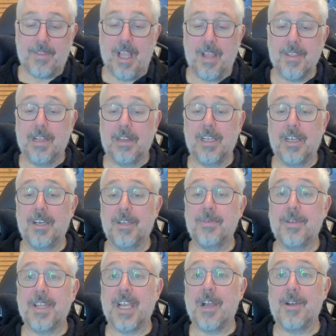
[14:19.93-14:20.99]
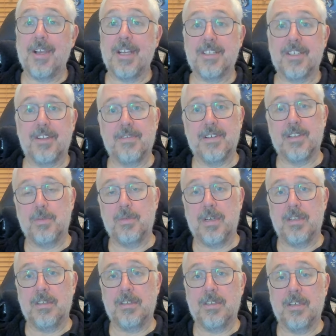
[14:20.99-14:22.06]
they'll learn when they go out into the real
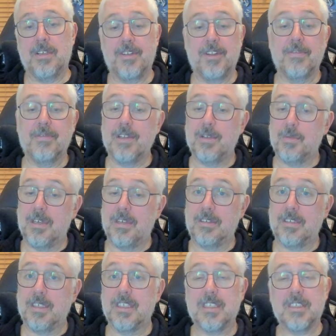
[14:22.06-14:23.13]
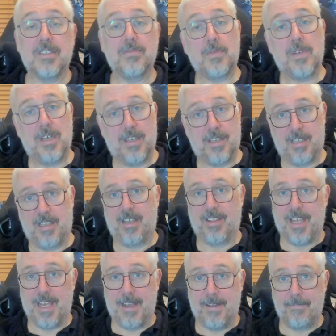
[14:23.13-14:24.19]
world that the real world doesn't work like
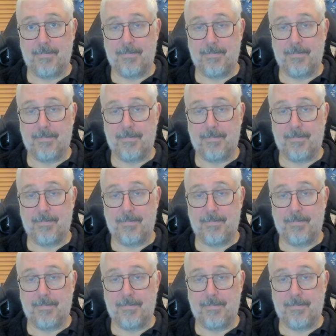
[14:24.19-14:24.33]
that.